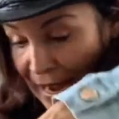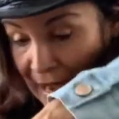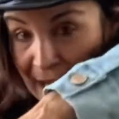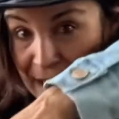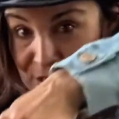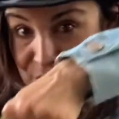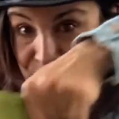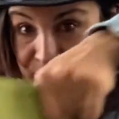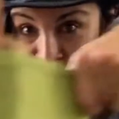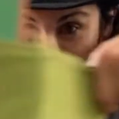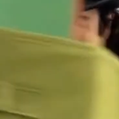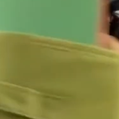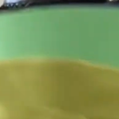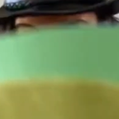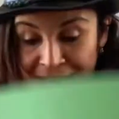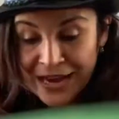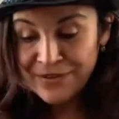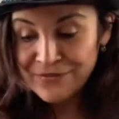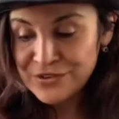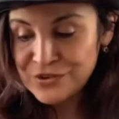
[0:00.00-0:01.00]
actually I
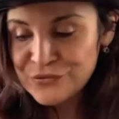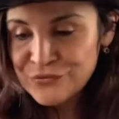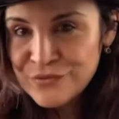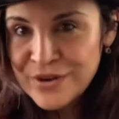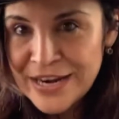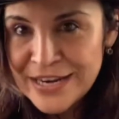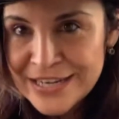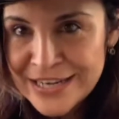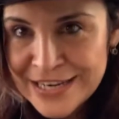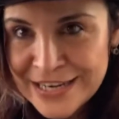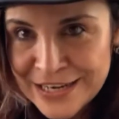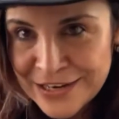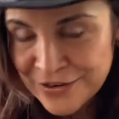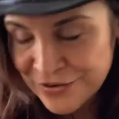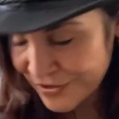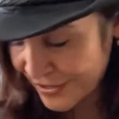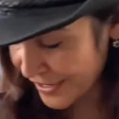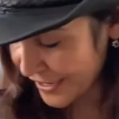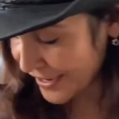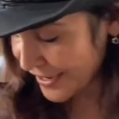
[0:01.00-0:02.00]
have it right here,